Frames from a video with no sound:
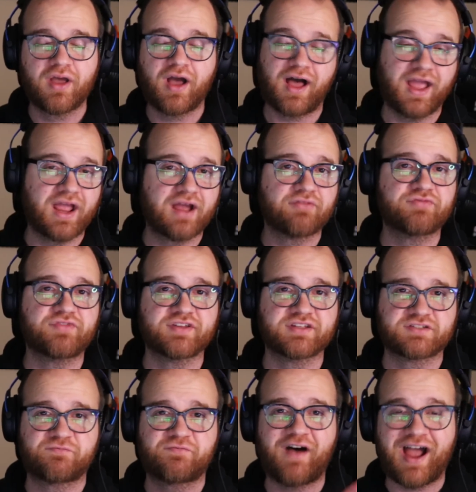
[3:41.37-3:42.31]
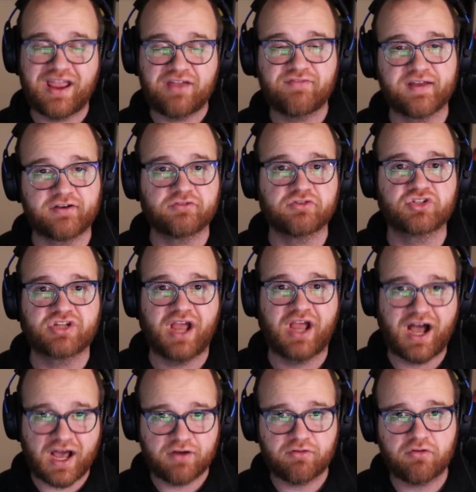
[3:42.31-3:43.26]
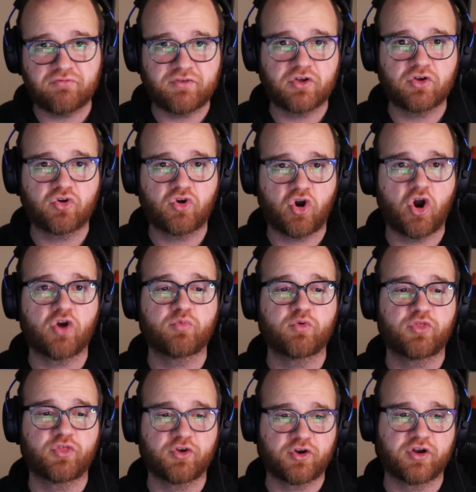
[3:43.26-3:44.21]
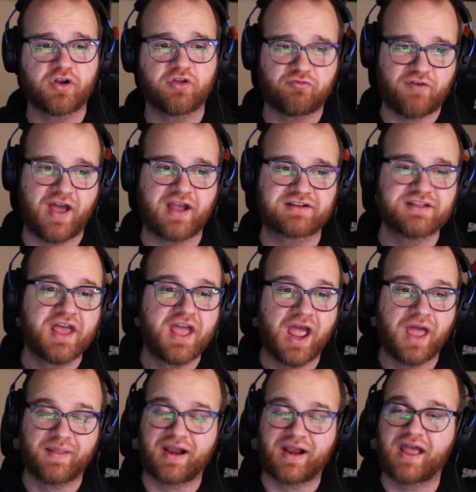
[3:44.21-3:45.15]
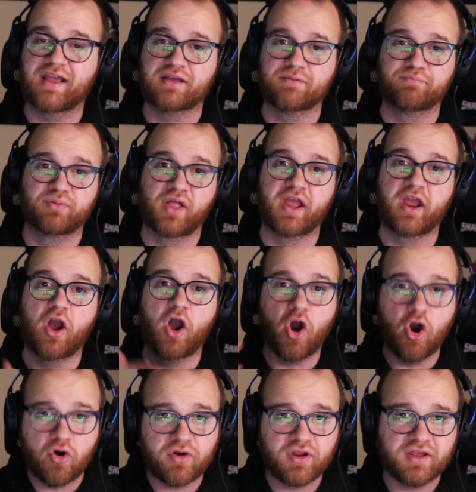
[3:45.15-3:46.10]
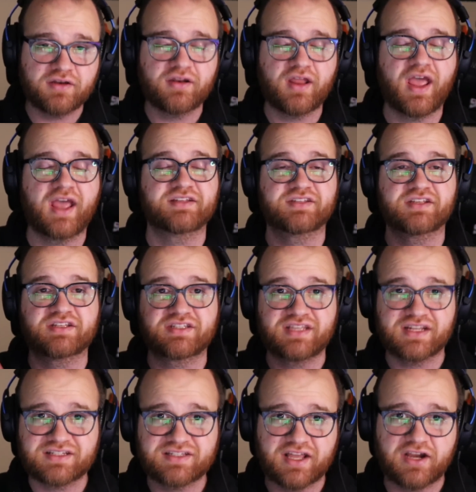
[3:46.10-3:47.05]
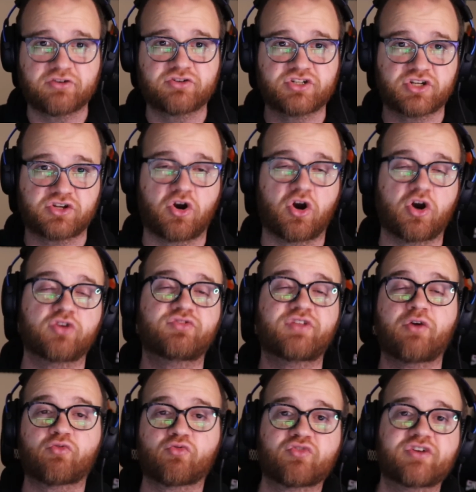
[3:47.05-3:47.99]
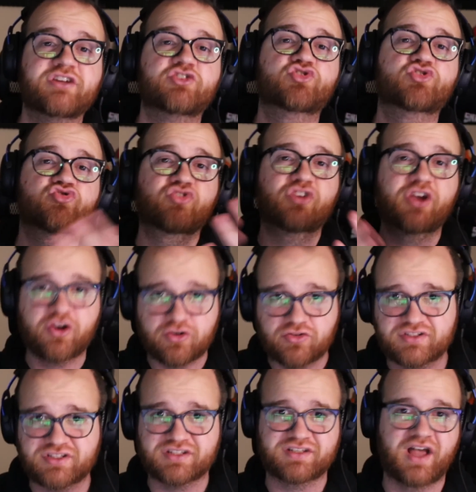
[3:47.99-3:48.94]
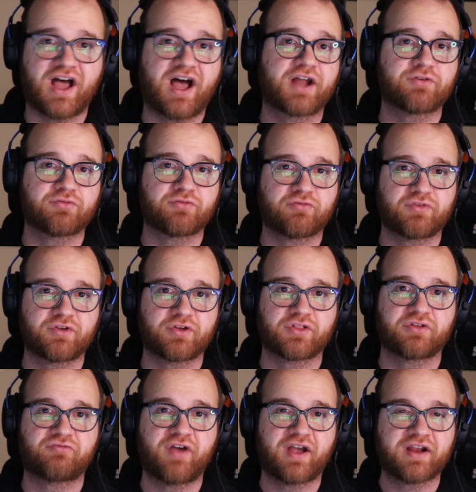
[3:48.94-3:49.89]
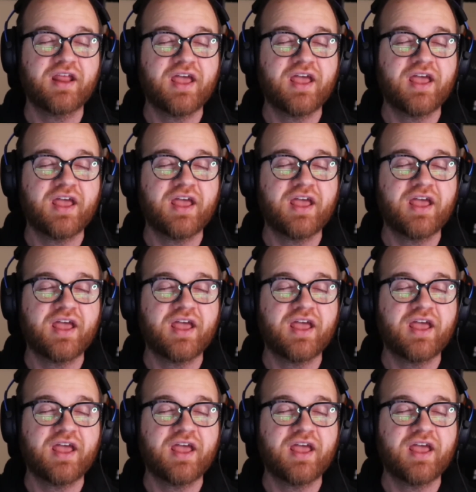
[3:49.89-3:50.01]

I have this 5 energy on reveal card with a good effect, and then I can play Odin as a 6 energy card that re-triggers this on reveal effect,